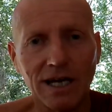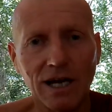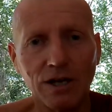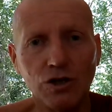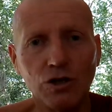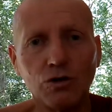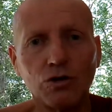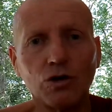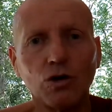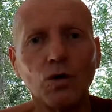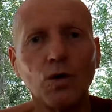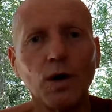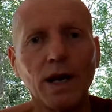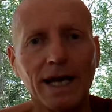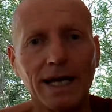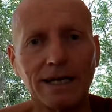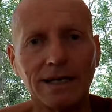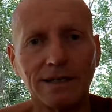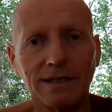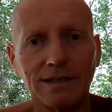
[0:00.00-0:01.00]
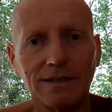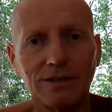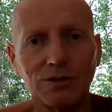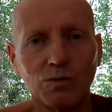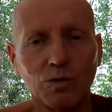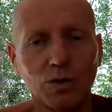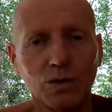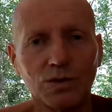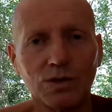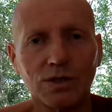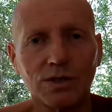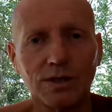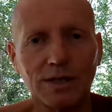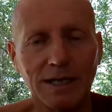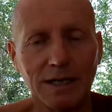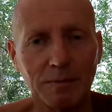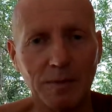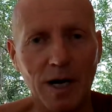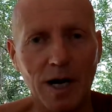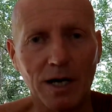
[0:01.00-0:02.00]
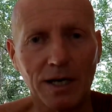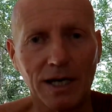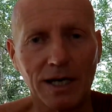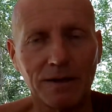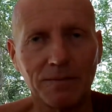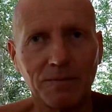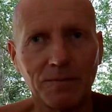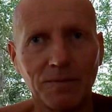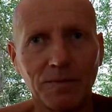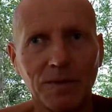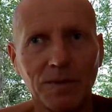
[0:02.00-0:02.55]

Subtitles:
and you cooling towards Nibbana.